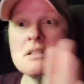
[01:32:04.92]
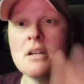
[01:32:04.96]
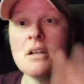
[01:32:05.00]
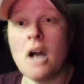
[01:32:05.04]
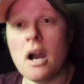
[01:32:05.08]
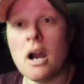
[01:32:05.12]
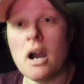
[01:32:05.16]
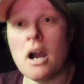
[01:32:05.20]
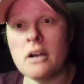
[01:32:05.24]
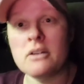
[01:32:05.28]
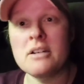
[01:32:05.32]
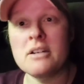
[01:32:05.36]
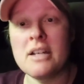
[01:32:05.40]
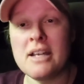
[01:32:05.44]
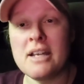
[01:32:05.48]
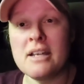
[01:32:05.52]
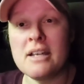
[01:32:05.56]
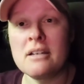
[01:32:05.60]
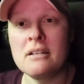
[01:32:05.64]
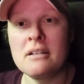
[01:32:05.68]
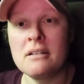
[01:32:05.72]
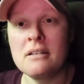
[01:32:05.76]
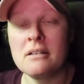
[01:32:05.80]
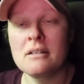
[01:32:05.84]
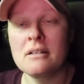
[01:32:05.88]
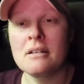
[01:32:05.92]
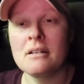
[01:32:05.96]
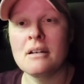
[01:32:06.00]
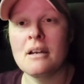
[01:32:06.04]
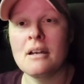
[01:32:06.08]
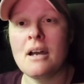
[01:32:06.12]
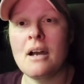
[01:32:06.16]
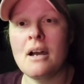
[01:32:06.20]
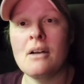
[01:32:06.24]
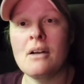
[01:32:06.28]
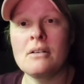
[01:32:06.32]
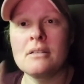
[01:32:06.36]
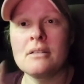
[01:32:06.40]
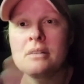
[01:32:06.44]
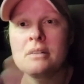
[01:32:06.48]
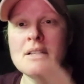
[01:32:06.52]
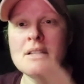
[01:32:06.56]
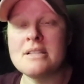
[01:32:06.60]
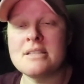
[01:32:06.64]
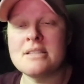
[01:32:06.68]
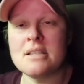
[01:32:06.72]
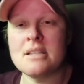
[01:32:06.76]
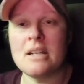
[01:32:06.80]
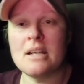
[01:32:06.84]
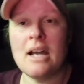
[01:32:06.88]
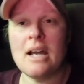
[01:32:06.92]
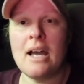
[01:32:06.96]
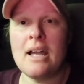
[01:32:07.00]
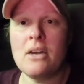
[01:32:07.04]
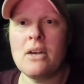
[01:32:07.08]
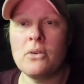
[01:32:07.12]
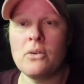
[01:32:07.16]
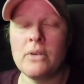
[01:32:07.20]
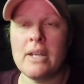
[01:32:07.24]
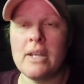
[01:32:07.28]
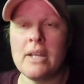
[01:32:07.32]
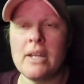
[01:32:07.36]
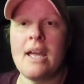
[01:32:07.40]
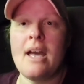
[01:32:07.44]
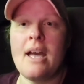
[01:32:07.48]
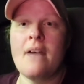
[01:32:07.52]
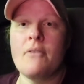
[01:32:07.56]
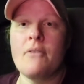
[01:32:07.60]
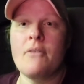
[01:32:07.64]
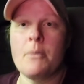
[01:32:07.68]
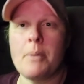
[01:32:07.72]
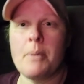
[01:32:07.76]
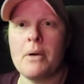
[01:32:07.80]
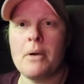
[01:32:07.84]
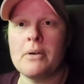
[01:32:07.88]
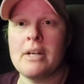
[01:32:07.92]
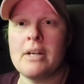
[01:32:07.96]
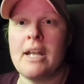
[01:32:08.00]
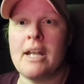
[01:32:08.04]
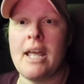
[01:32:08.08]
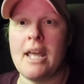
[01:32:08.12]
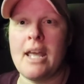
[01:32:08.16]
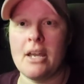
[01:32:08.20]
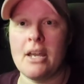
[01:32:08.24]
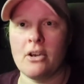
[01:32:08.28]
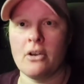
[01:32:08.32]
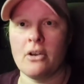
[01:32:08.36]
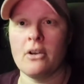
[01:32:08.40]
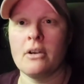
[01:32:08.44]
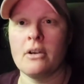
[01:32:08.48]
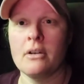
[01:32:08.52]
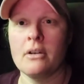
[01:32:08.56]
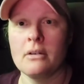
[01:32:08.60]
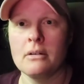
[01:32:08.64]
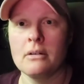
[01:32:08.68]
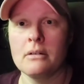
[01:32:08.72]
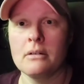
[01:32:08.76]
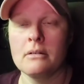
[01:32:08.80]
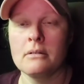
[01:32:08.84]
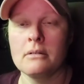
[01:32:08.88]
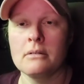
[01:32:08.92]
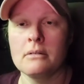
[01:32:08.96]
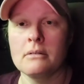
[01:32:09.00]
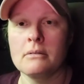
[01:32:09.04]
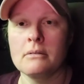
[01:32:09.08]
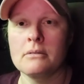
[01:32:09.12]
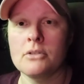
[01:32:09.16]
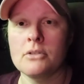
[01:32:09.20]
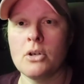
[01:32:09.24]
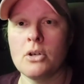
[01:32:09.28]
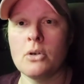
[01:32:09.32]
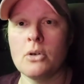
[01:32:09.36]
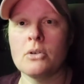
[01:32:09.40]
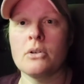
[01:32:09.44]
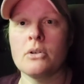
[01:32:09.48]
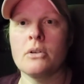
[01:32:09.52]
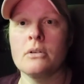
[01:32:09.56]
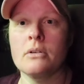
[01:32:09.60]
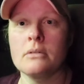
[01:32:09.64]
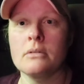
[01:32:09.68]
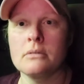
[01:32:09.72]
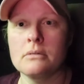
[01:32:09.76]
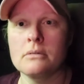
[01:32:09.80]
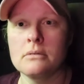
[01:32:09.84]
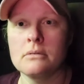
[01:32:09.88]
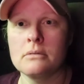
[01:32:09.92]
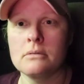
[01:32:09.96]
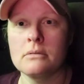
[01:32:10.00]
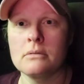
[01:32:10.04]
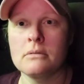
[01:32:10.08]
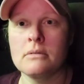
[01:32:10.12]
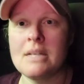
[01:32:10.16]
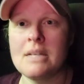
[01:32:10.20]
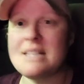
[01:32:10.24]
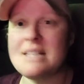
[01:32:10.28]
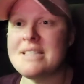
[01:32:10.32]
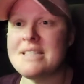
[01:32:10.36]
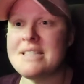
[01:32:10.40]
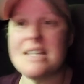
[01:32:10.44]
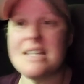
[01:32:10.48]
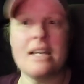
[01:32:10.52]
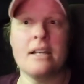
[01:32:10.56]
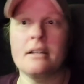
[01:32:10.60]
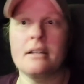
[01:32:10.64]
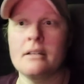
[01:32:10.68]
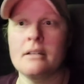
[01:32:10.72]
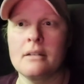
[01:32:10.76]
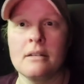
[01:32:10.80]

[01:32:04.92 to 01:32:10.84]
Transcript: gardening yeah. Listen, I only have about an acre total. That's it.